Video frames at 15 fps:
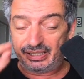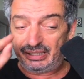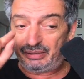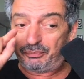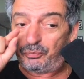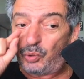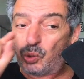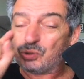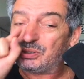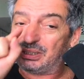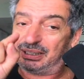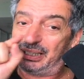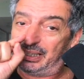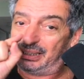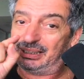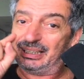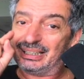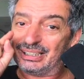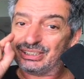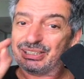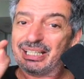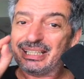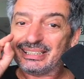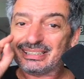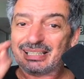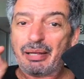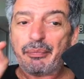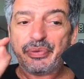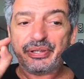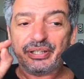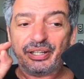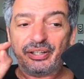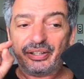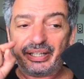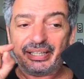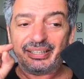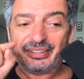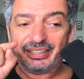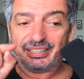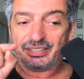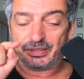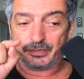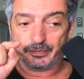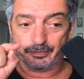most likely it'll say something like this.